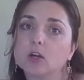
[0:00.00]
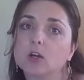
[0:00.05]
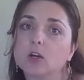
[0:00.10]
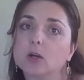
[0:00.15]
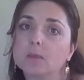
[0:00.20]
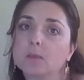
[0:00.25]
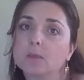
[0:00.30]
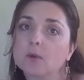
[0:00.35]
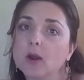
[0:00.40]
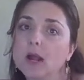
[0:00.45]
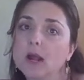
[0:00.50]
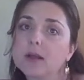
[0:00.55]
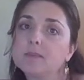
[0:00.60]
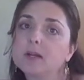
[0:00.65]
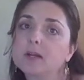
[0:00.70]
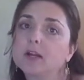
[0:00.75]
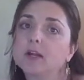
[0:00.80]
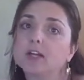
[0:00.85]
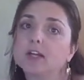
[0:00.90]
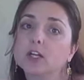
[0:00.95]
her
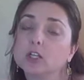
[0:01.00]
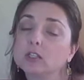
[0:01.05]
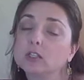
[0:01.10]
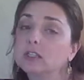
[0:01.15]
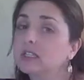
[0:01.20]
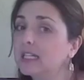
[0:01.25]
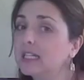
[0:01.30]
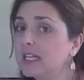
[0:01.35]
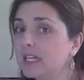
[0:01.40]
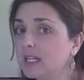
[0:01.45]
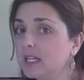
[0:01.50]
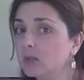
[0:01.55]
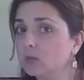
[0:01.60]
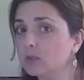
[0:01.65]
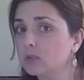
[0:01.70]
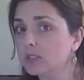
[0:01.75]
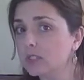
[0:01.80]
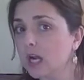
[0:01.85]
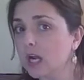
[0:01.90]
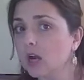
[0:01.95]
primary, her leading
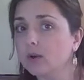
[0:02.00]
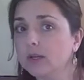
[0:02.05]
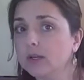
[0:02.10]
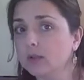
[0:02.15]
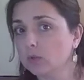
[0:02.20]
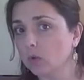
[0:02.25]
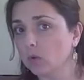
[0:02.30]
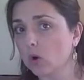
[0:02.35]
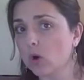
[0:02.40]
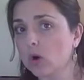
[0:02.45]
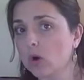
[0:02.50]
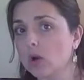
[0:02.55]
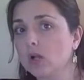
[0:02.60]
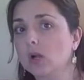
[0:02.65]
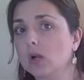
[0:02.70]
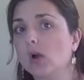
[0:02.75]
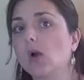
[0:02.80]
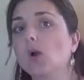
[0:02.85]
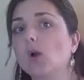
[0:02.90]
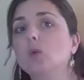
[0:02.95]
starring
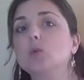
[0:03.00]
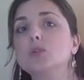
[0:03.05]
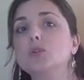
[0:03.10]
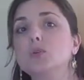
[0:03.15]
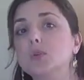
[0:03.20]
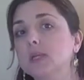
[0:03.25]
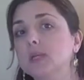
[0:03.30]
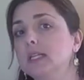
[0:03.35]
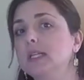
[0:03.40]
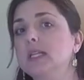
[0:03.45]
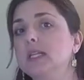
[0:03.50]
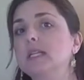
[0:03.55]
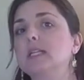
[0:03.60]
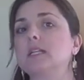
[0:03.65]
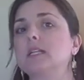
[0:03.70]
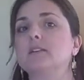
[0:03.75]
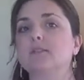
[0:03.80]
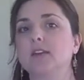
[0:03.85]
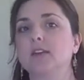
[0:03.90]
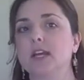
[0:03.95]
role was really an
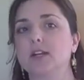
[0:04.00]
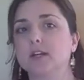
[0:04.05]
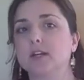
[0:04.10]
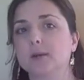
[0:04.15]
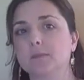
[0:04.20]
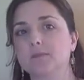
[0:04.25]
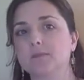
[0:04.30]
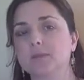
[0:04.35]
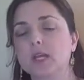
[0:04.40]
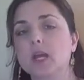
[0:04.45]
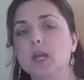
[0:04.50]
innovator,